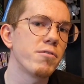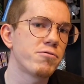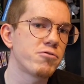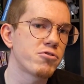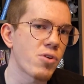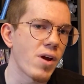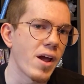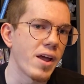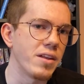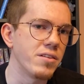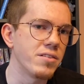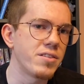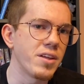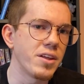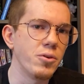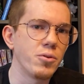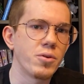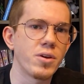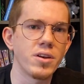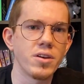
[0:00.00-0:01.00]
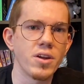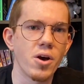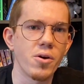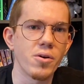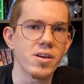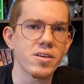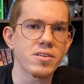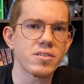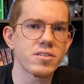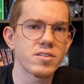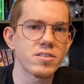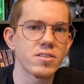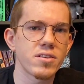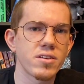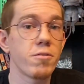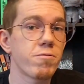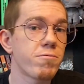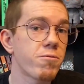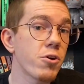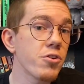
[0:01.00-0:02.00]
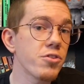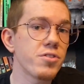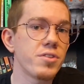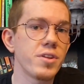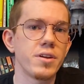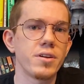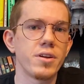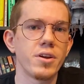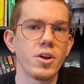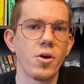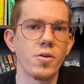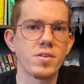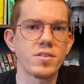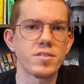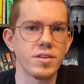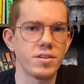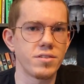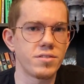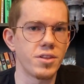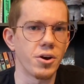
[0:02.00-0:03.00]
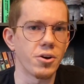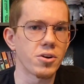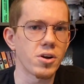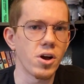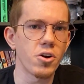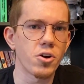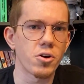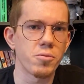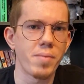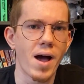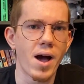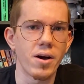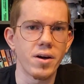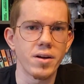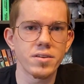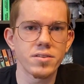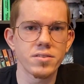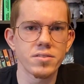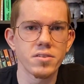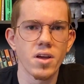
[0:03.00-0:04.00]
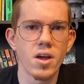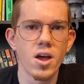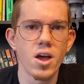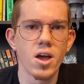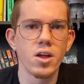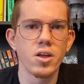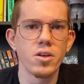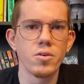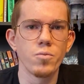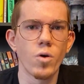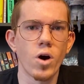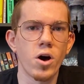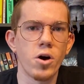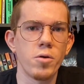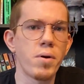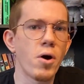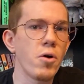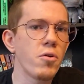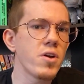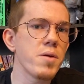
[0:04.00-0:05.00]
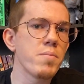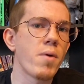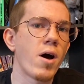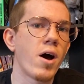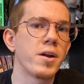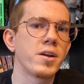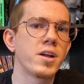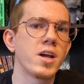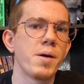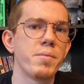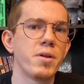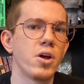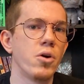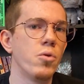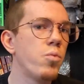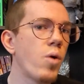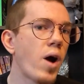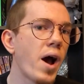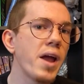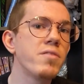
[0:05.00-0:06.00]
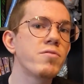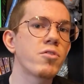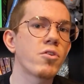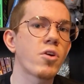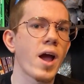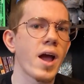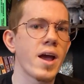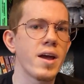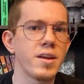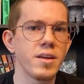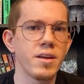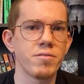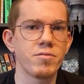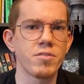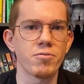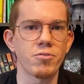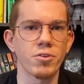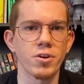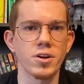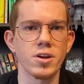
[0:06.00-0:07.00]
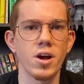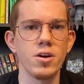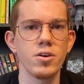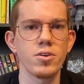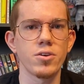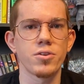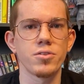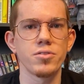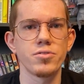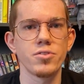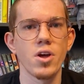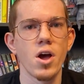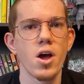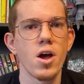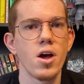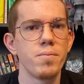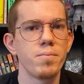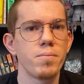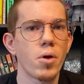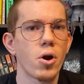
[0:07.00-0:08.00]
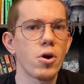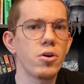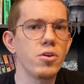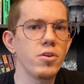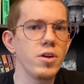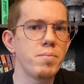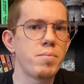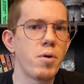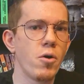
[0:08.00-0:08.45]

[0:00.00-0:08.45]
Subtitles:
of trends that you can notice. The first thing to notice is their color palettes. While Pokemon come in a wide variety of different colors, early